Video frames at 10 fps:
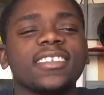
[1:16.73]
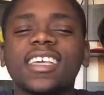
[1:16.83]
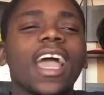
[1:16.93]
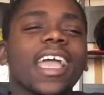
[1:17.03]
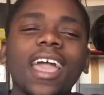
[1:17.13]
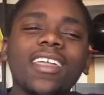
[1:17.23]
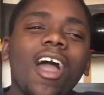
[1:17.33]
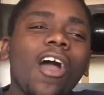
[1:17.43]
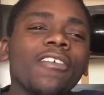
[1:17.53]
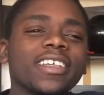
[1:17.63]
Yeah, I kind of
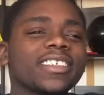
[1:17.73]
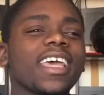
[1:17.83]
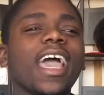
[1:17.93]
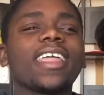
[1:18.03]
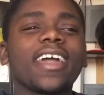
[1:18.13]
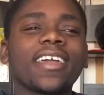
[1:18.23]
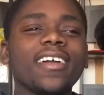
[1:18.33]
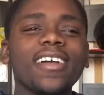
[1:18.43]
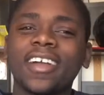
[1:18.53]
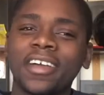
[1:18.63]
always just had
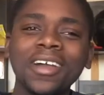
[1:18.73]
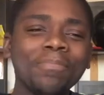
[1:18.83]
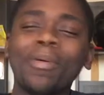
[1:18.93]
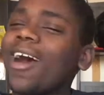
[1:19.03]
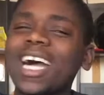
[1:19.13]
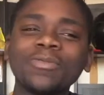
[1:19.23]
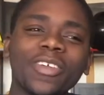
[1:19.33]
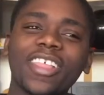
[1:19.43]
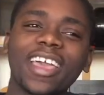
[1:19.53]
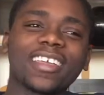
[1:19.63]
good bond
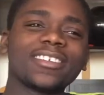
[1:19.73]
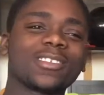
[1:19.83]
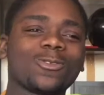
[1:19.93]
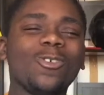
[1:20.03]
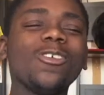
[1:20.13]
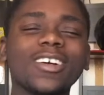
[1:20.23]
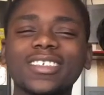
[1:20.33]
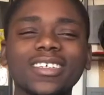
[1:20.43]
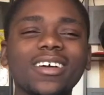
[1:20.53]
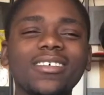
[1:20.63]
with schools,
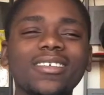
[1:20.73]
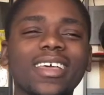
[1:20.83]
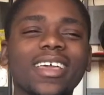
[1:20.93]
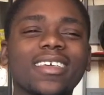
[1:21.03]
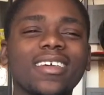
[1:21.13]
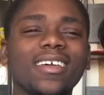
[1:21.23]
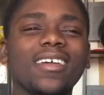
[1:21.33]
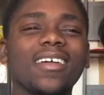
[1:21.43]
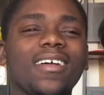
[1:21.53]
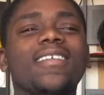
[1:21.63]

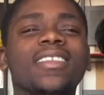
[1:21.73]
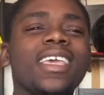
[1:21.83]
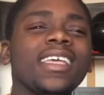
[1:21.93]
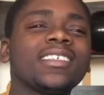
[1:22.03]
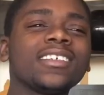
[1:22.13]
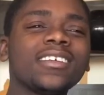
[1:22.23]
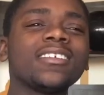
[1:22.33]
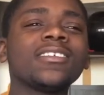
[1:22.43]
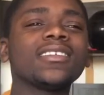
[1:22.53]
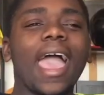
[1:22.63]

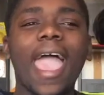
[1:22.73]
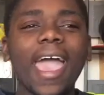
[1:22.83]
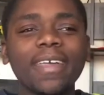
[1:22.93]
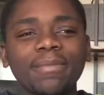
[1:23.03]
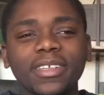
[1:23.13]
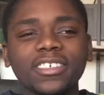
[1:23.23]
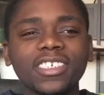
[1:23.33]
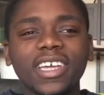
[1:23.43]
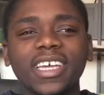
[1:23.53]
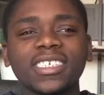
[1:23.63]
teachers,
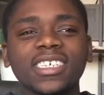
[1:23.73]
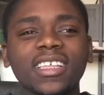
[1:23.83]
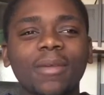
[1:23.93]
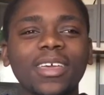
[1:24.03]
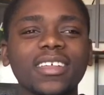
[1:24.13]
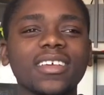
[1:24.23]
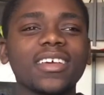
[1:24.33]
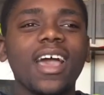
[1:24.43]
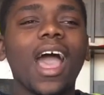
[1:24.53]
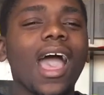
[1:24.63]
administration.
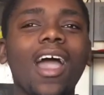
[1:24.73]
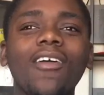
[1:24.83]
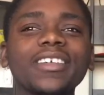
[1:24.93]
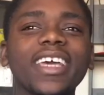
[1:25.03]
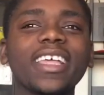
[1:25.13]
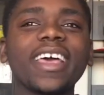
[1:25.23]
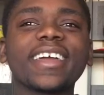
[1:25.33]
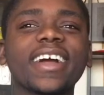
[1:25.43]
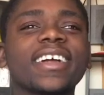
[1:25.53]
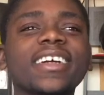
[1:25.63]
I always had
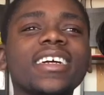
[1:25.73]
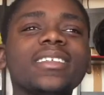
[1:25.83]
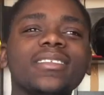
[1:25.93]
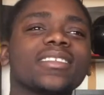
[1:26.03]
a good